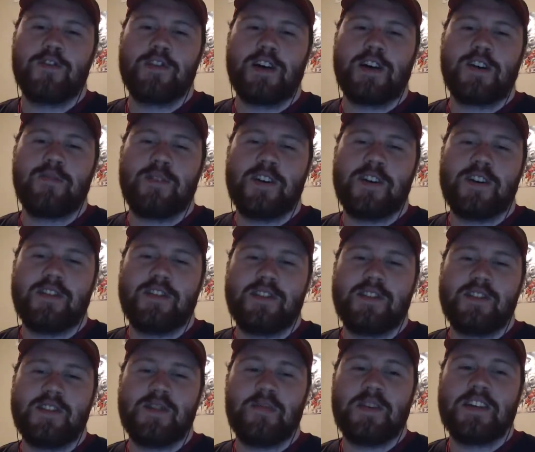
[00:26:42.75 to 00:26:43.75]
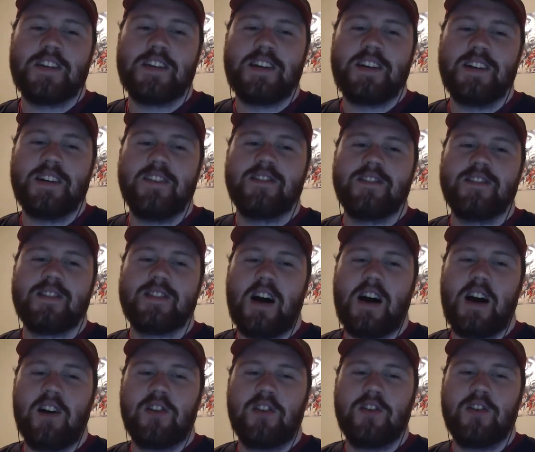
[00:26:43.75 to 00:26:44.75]
unaware, this is because
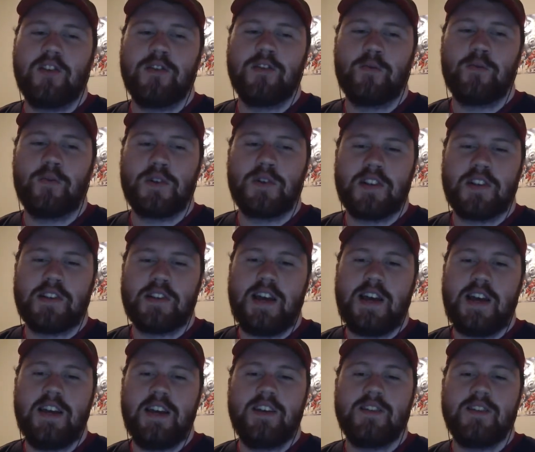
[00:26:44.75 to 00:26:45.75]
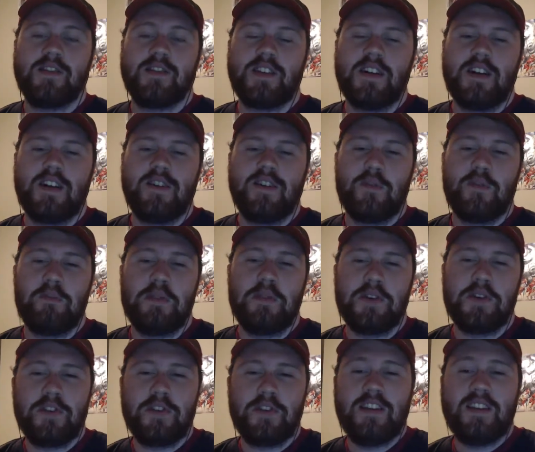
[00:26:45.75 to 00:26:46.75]
Otto was a tenant of a
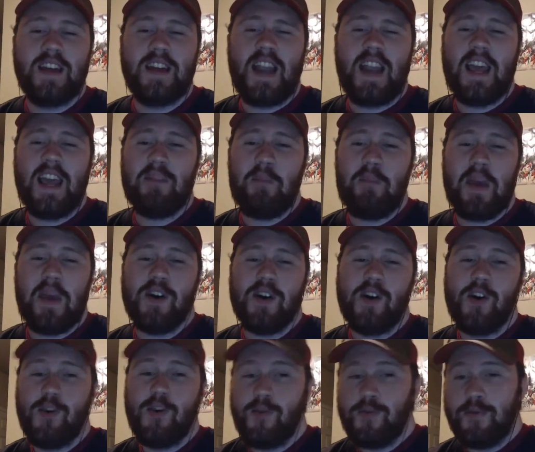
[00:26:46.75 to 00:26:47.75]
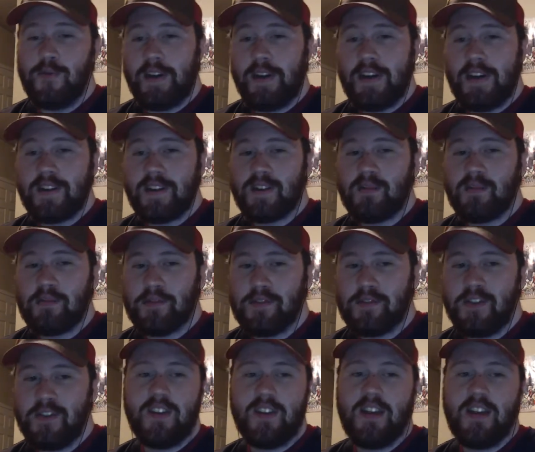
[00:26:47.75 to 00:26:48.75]
building that Aunt May owned at some
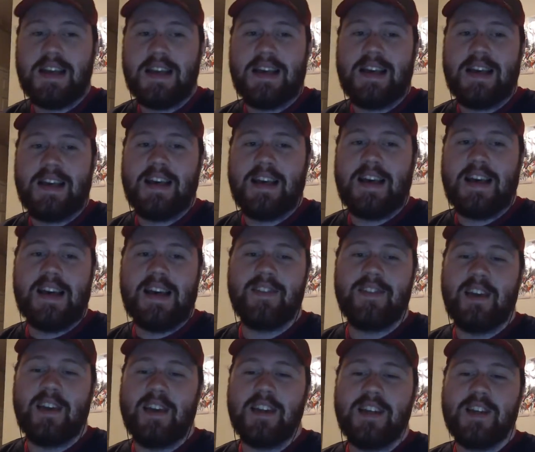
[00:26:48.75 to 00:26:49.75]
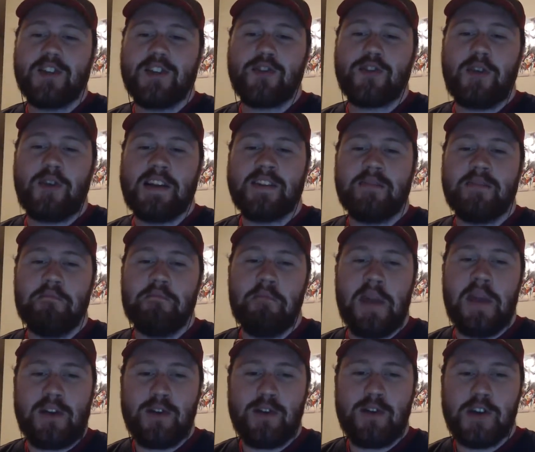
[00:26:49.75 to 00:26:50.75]
point. And then he tried to marry